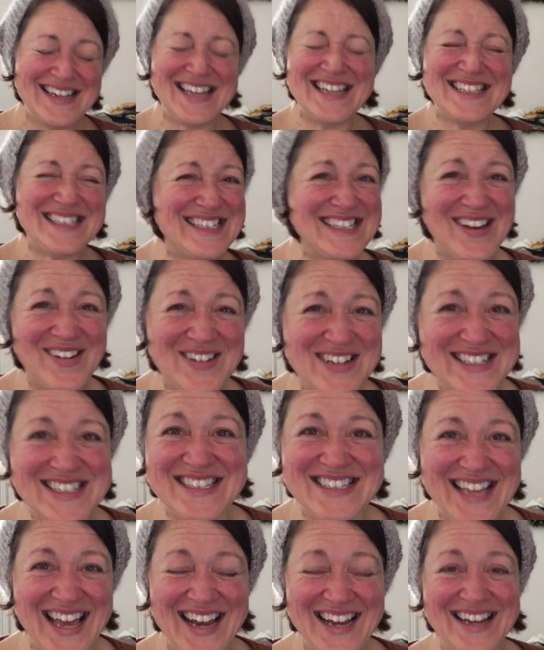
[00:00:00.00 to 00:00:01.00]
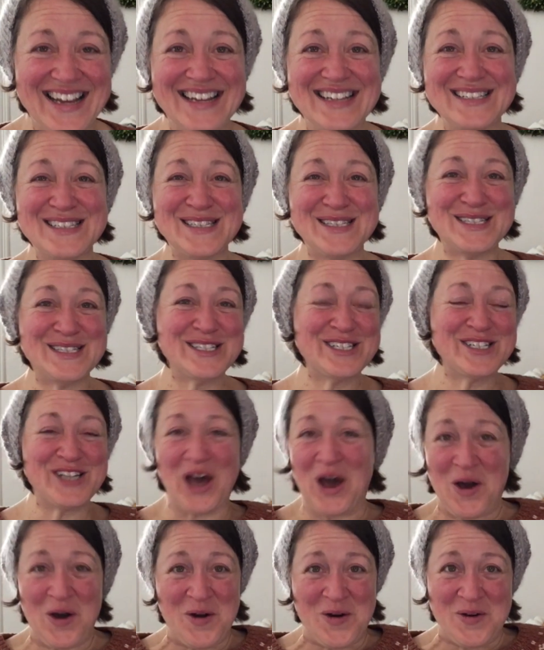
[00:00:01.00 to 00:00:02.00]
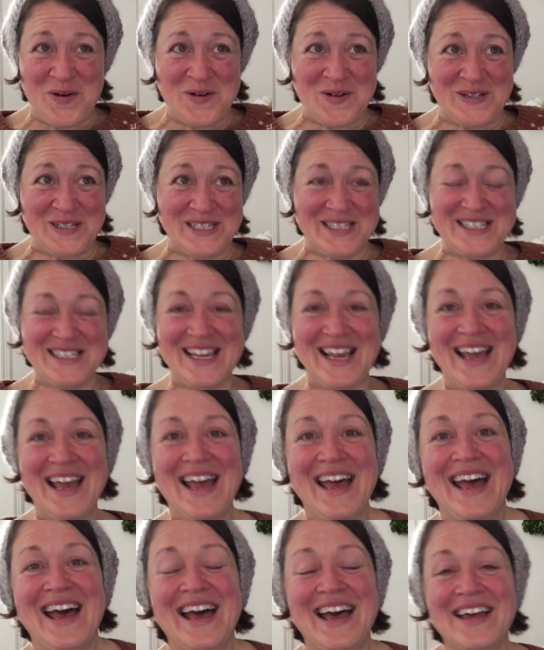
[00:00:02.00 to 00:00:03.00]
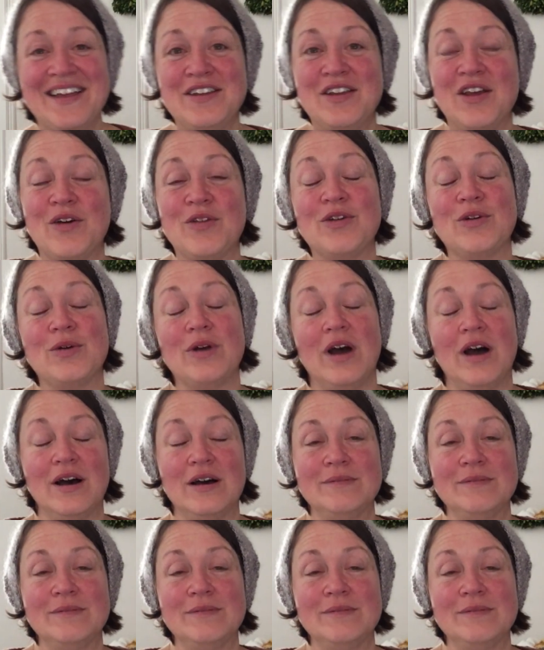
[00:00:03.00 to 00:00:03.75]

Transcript: Get so excited, it's scones. No, they're,